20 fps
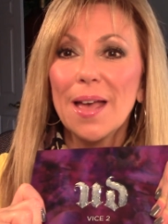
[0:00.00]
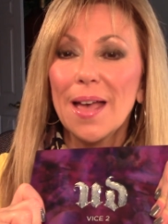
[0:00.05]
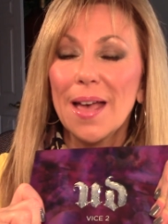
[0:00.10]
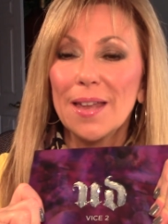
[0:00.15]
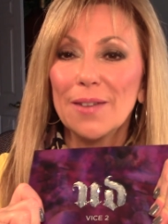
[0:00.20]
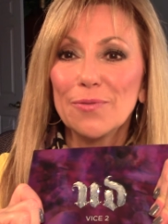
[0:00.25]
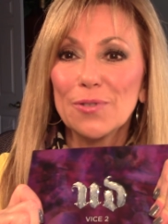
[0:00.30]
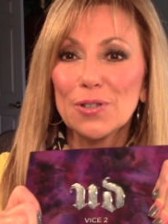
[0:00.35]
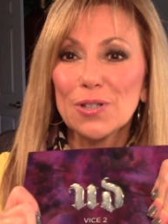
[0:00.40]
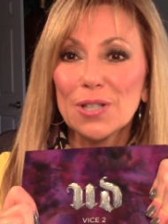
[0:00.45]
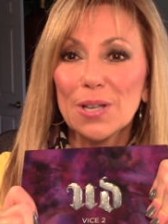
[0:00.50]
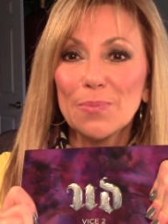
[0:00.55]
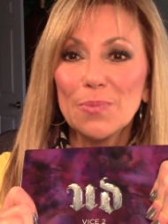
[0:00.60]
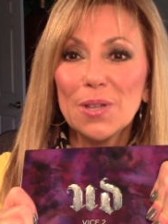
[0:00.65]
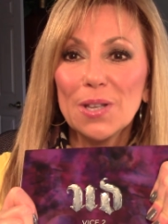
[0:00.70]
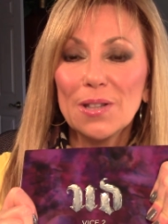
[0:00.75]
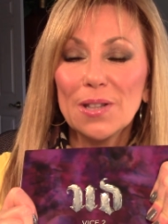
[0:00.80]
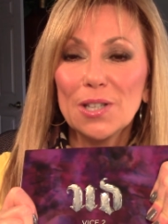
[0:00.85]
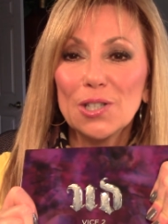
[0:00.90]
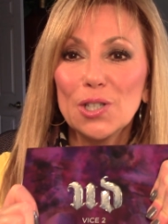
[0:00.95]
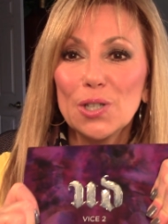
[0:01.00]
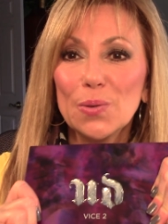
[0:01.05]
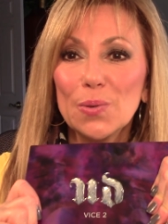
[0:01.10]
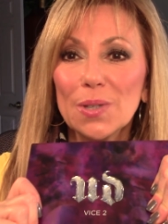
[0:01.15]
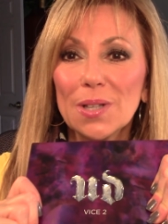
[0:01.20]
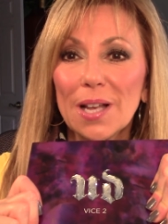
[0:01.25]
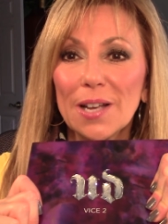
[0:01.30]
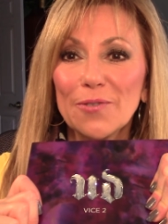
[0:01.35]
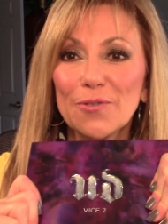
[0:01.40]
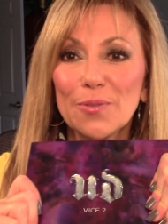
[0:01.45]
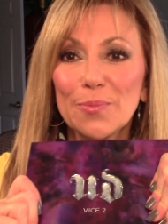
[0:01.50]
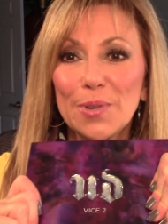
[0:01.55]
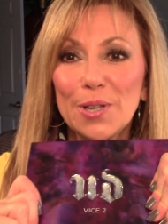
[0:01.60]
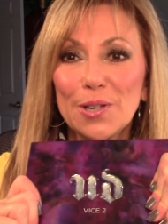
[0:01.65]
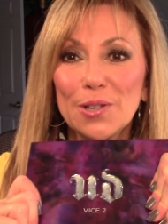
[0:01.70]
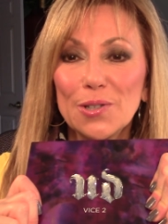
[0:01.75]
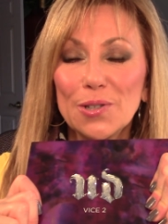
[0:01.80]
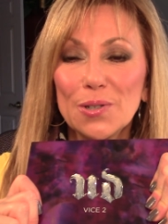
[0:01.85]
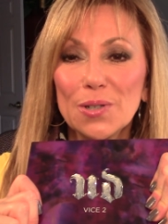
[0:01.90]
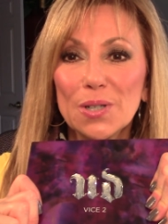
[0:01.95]
And if there's something that you would like for me
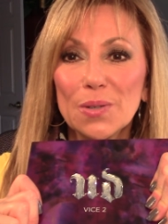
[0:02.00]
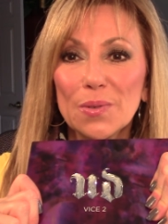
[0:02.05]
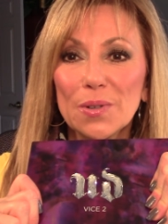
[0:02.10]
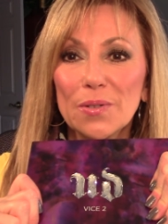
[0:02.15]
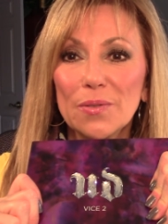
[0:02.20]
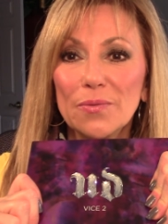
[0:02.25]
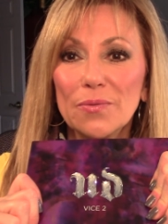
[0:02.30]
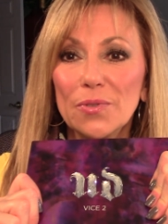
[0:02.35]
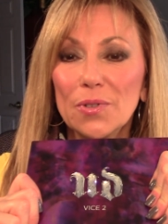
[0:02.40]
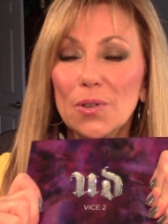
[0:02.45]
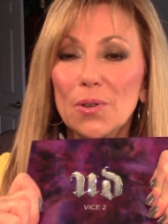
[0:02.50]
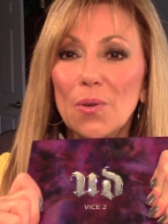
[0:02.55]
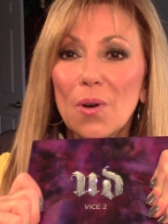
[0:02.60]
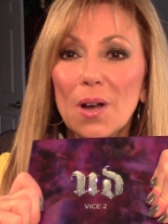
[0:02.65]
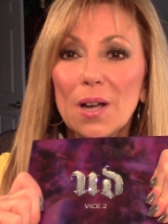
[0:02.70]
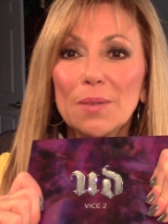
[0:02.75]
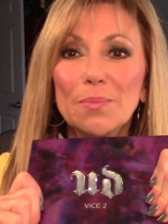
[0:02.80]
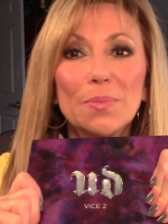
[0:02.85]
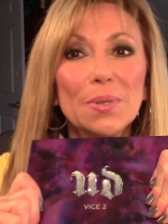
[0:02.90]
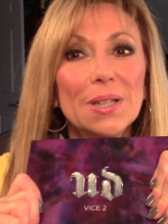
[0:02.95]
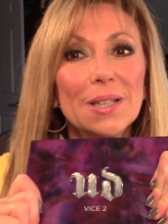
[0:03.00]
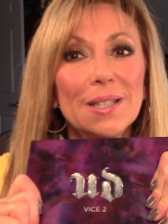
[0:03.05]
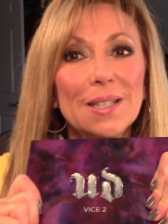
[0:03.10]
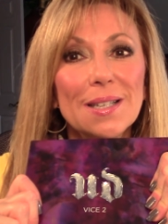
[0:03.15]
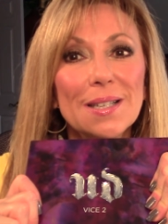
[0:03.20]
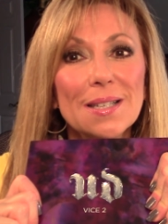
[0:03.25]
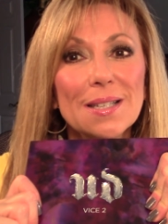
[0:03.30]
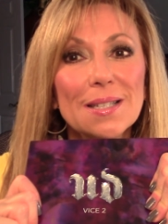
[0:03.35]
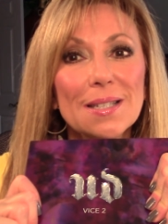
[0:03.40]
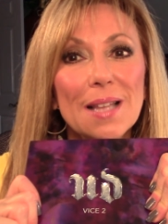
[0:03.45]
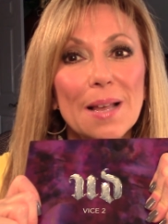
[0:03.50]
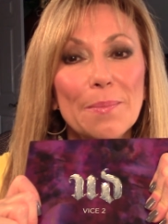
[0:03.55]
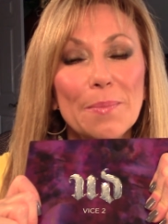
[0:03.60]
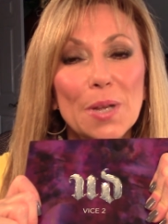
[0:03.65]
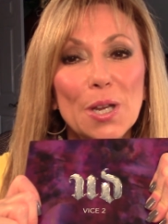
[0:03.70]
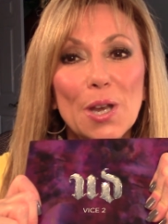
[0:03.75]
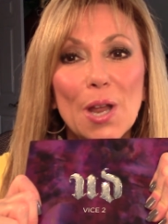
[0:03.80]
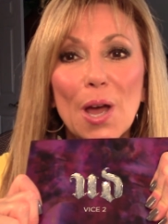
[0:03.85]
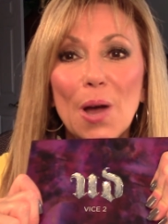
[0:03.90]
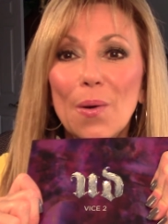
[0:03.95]
to do a review on, please let
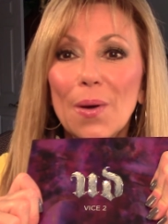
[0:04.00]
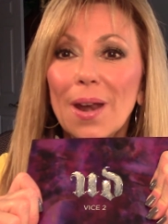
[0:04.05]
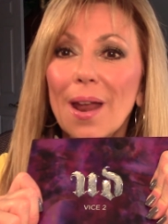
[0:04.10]
me know.